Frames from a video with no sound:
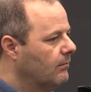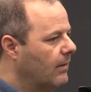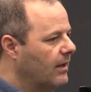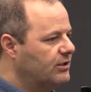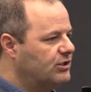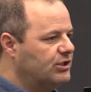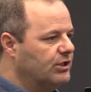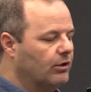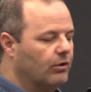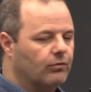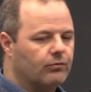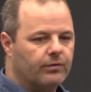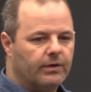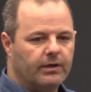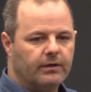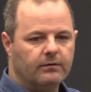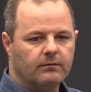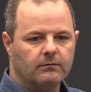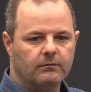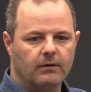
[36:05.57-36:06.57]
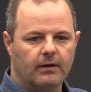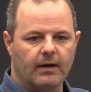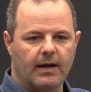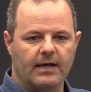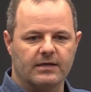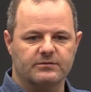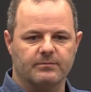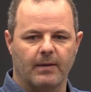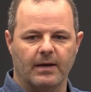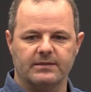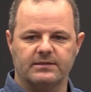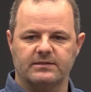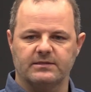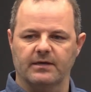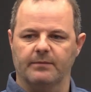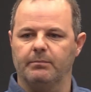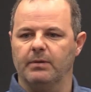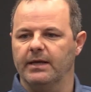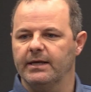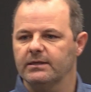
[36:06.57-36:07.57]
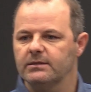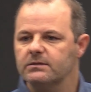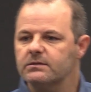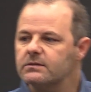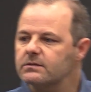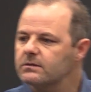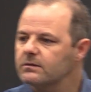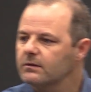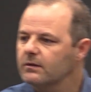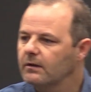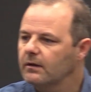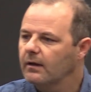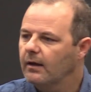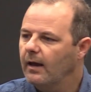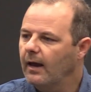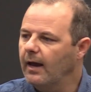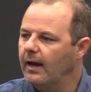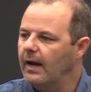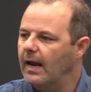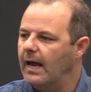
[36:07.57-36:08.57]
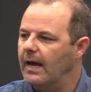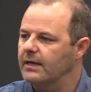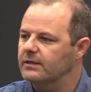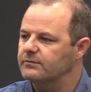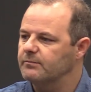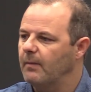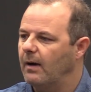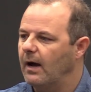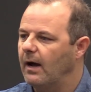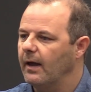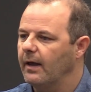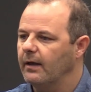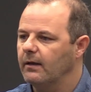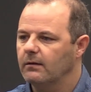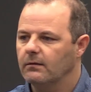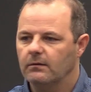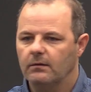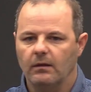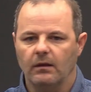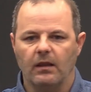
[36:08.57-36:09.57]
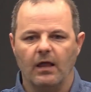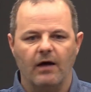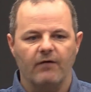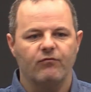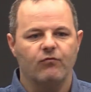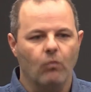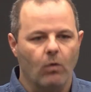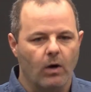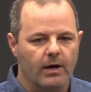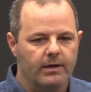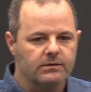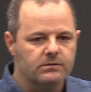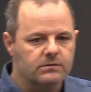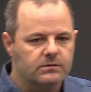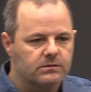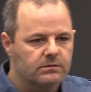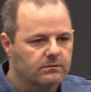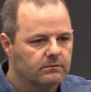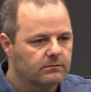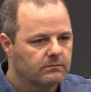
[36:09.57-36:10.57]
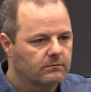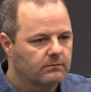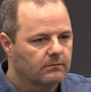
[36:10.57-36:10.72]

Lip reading: my children and as my siblings and as my loved ones,